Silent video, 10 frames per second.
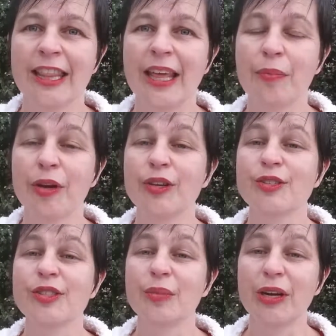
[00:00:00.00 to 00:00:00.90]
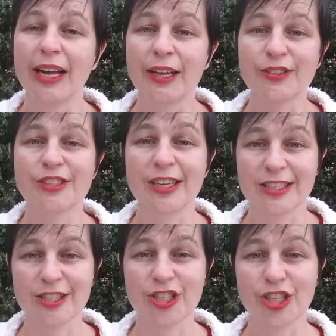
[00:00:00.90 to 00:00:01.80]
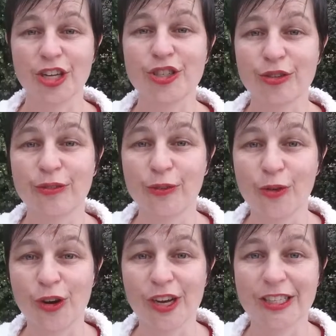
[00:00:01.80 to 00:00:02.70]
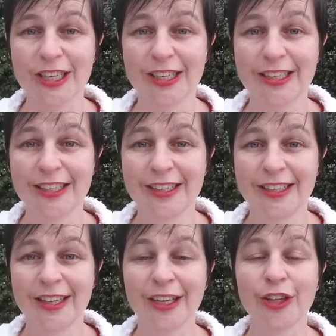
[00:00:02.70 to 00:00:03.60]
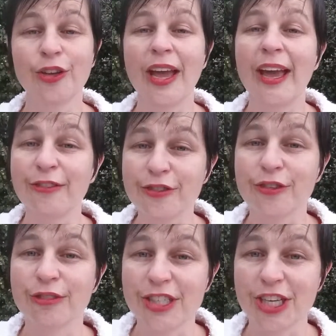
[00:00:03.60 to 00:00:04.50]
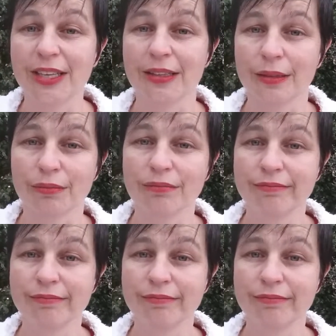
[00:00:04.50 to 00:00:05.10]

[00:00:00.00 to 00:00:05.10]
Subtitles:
that because someone else doesn't judge you for it, you have to reject them?